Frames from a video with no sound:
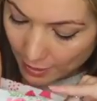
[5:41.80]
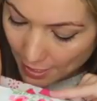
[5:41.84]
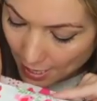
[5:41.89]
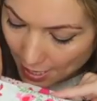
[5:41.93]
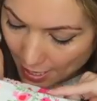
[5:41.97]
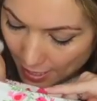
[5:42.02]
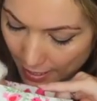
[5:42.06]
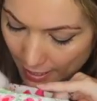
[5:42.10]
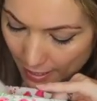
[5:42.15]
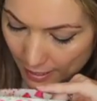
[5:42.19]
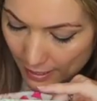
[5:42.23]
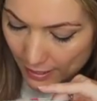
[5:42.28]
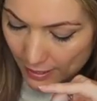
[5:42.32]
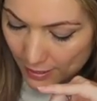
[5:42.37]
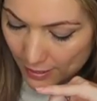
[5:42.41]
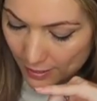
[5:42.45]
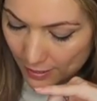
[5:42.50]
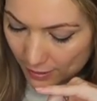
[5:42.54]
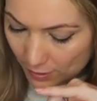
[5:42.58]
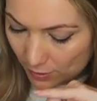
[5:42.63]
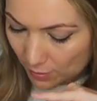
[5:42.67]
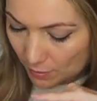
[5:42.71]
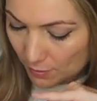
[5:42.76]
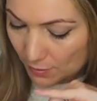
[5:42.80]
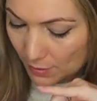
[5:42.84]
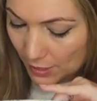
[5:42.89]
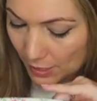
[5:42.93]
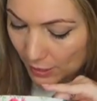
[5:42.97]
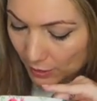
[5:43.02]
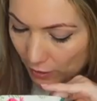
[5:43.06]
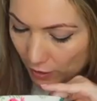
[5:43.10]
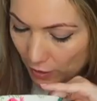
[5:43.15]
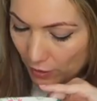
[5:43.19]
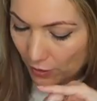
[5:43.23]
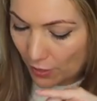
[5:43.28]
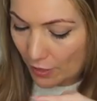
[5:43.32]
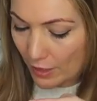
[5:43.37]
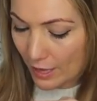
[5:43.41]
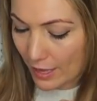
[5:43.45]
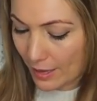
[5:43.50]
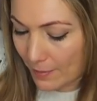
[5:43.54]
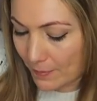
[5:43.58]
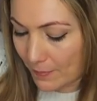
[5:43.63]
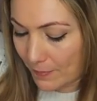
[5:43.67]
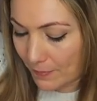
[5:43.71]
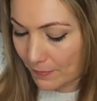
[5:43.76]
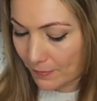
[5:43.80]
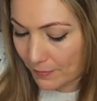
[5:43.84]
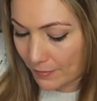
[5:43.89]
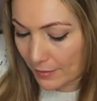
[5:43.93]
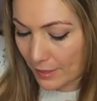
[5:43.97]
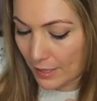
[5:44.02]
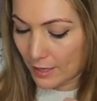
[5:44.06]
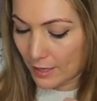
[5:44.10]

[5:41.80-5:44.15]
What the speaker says: Then, I've got them